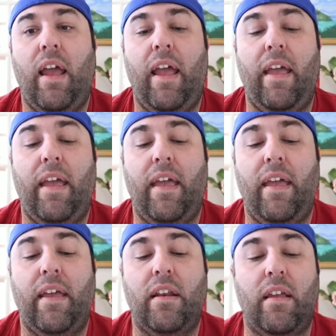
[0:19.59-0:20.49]

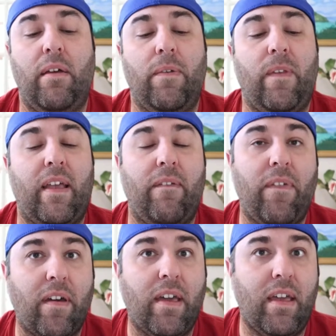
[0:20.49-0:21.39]
And it was like a
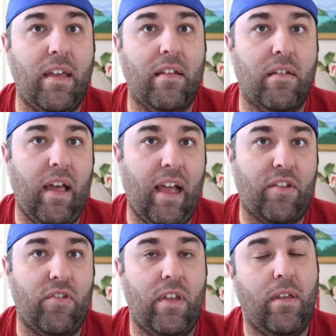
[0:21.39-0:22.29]
very,
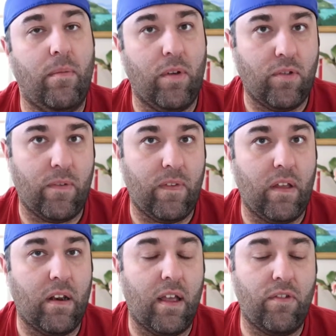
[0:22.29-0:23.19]
actually, emotional scene
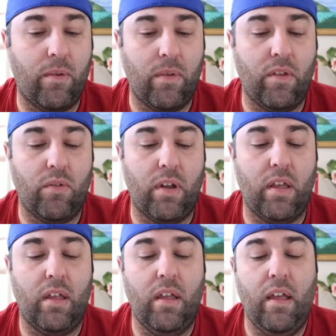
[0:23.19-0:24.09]
and I actually really enjoyed
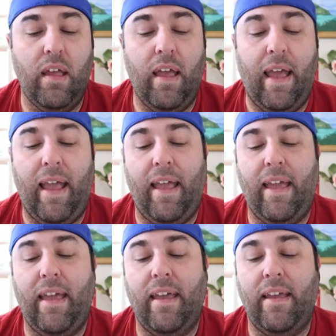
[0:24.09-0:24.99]
it.
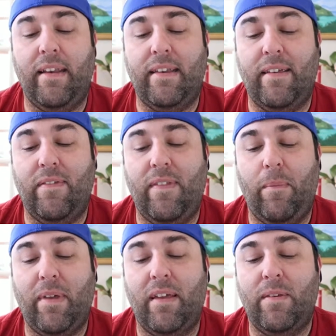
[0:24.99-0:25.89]
And then
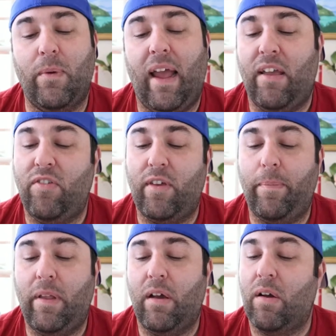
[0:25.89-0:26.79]
we cut to where Ash and
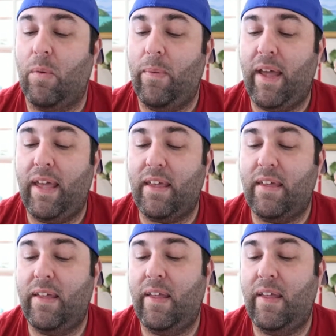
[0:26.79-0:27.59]
company are awake